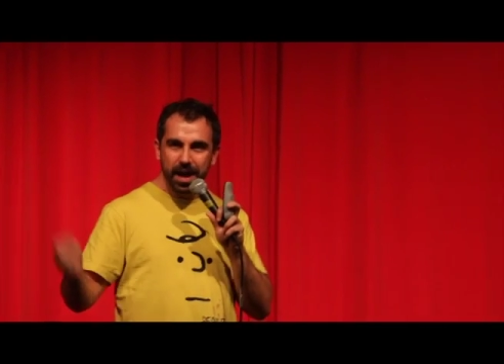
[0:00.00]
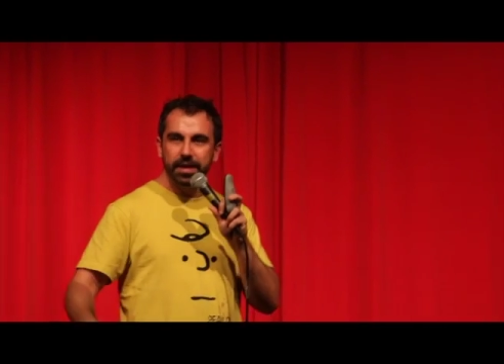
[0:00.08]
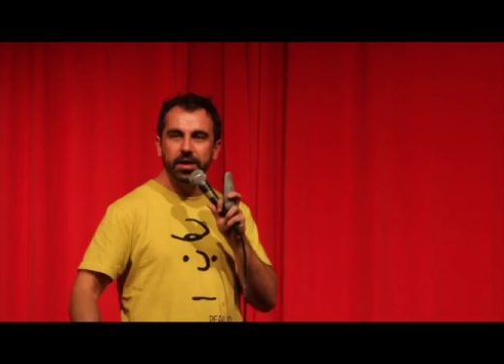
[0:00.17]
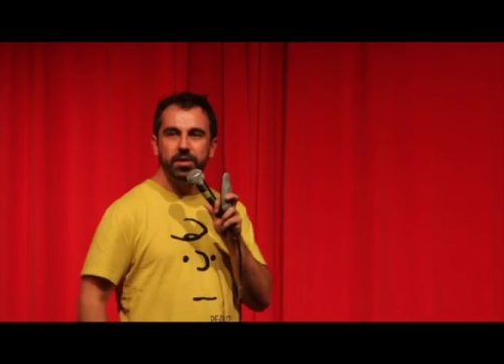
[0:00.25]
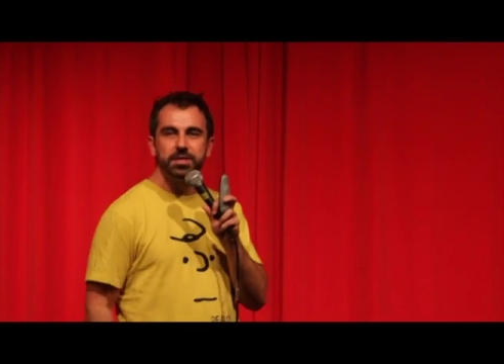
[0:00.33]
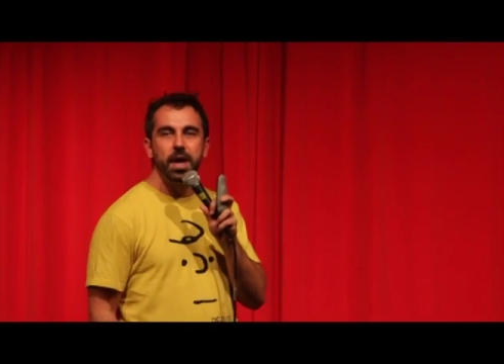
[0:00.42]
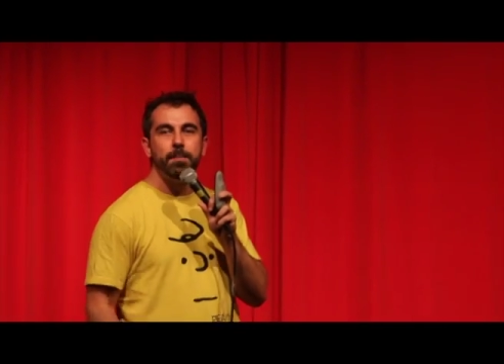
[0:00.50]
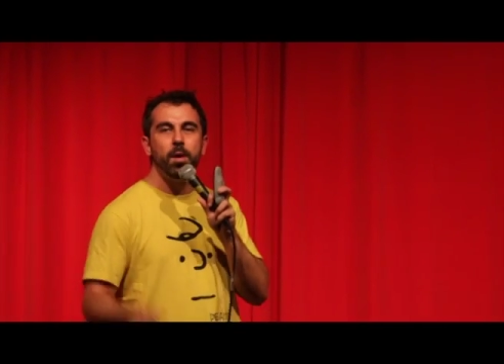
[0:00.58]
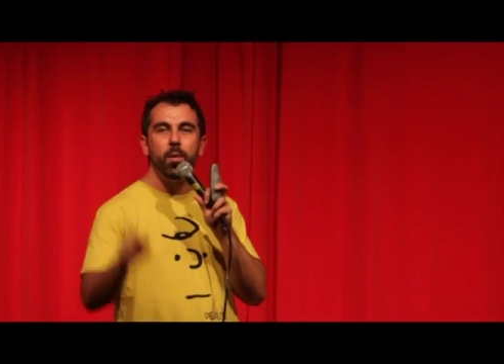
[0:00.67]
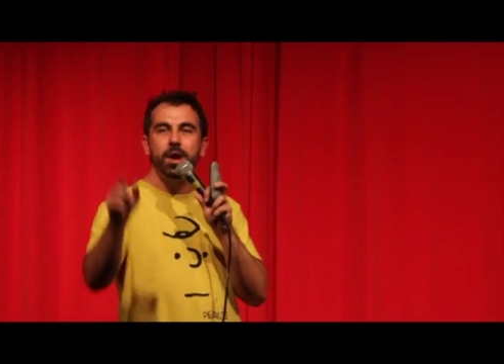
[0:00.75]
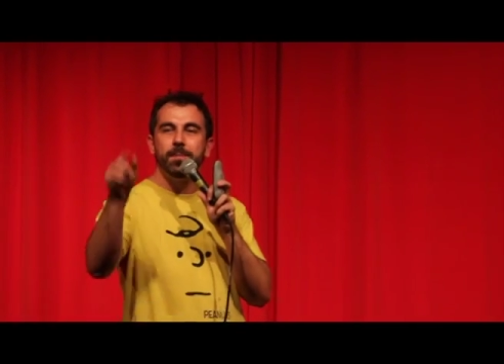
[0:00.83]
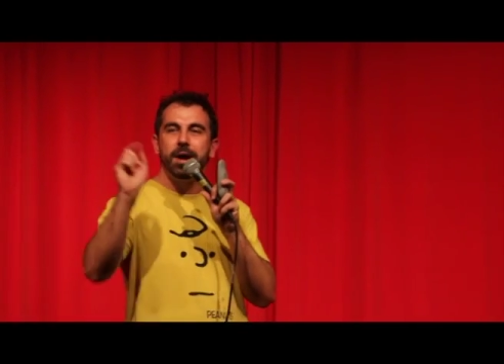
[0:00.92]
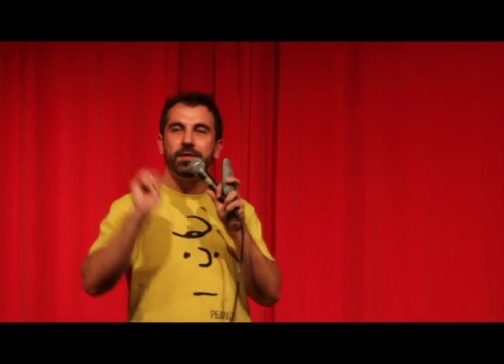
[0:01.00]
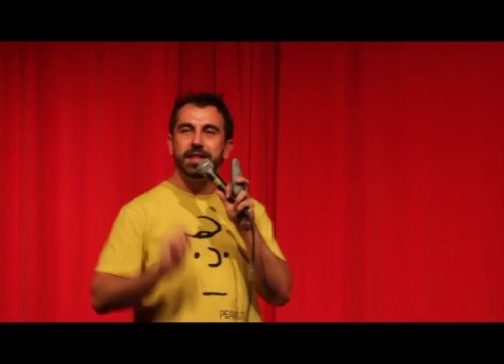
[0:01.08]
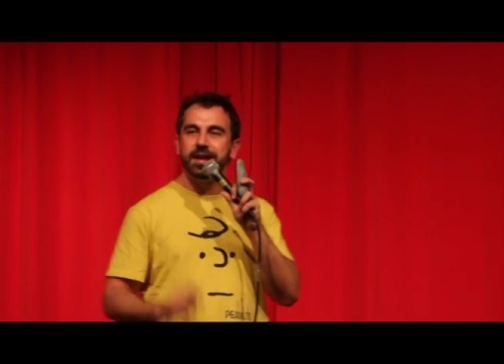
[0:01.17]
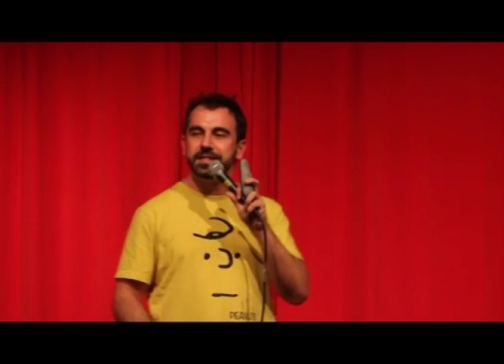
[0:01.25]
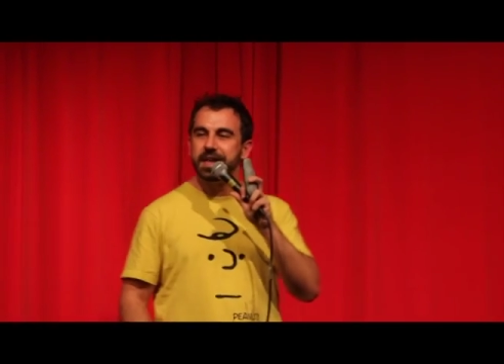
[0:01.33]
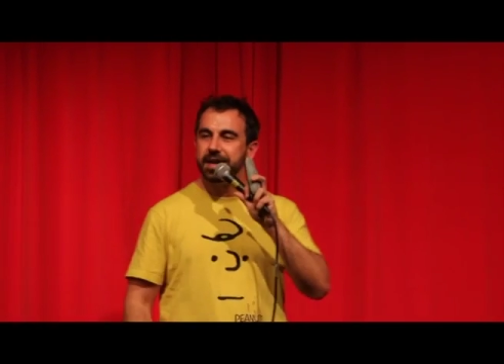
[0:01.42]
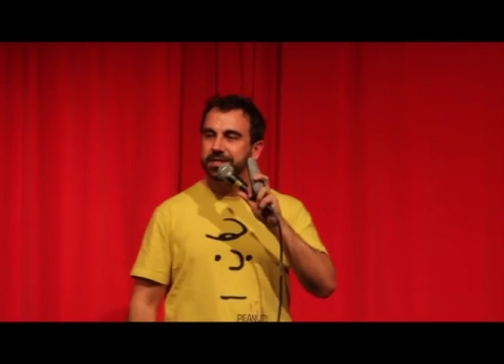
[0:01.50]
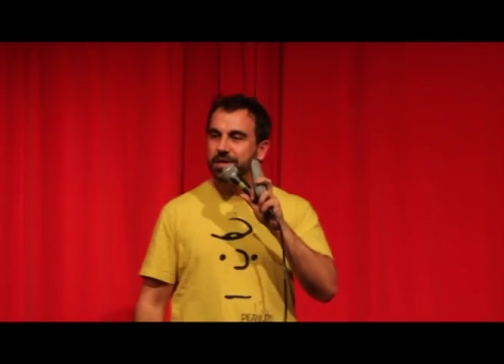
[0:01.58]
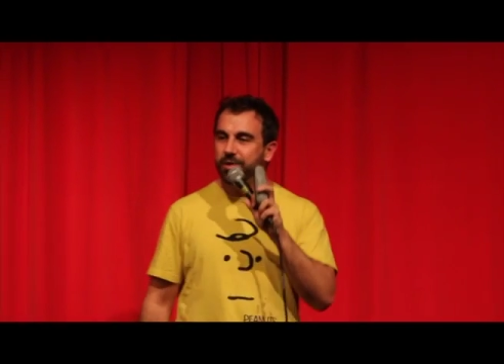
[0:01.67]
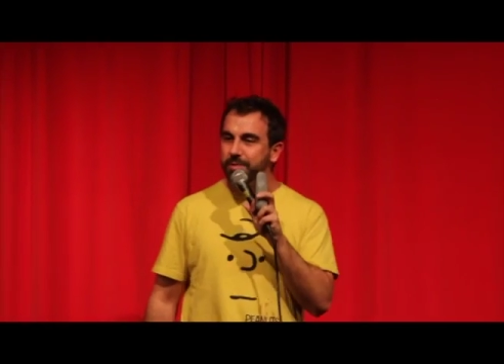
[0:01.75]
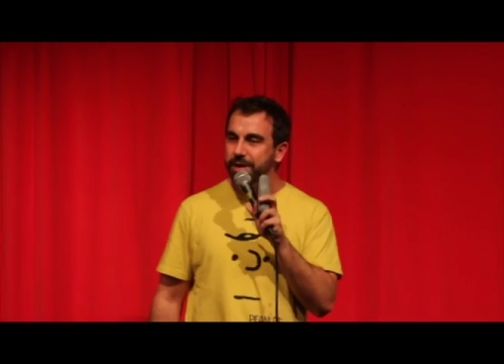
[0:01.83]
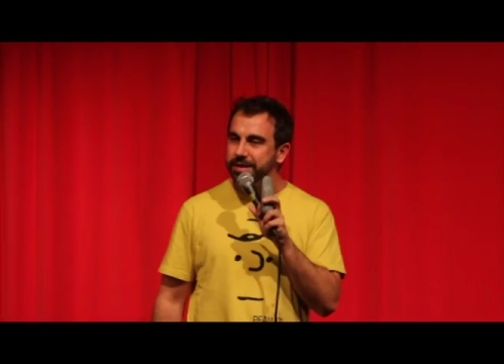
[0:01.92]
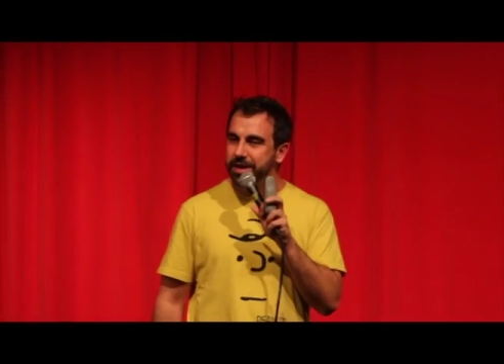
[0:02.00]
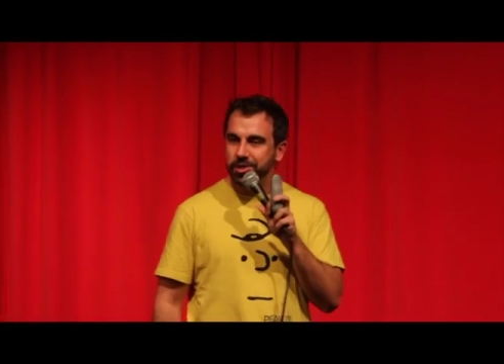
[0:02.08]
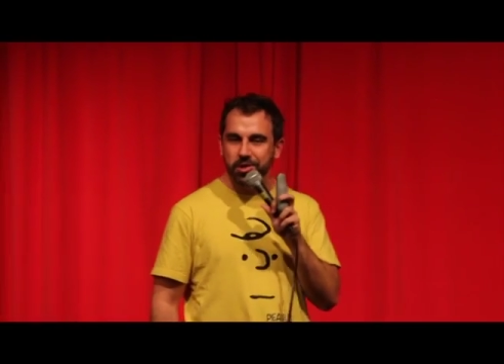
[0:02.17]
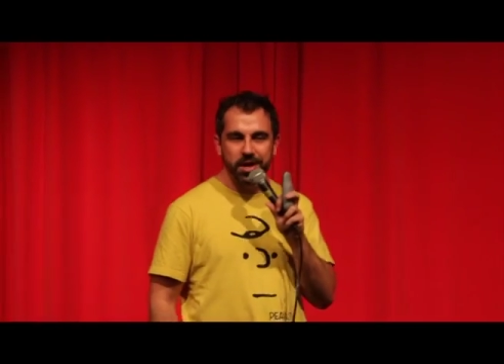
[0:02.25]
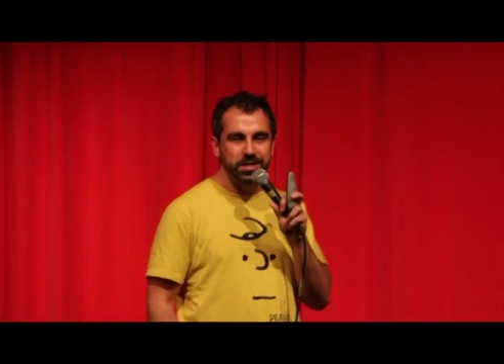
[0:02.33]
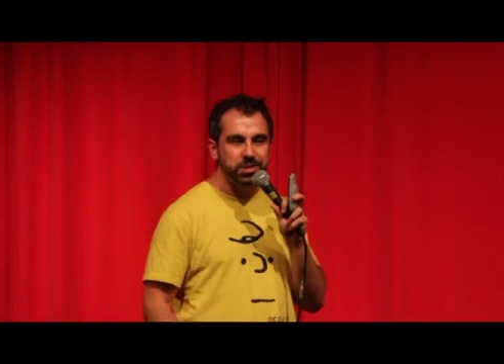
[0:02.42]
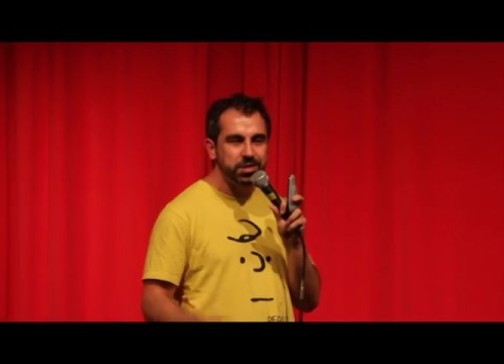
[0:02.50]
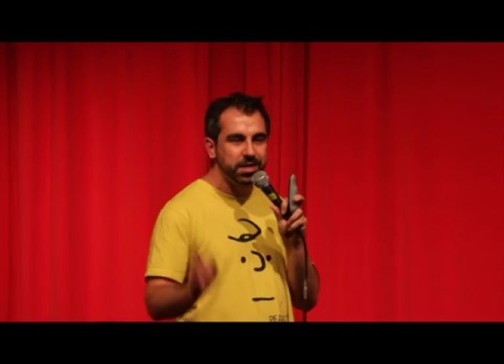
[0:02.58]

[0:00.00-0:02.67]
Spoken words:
And he goes, "But what about that tattoo on your chest?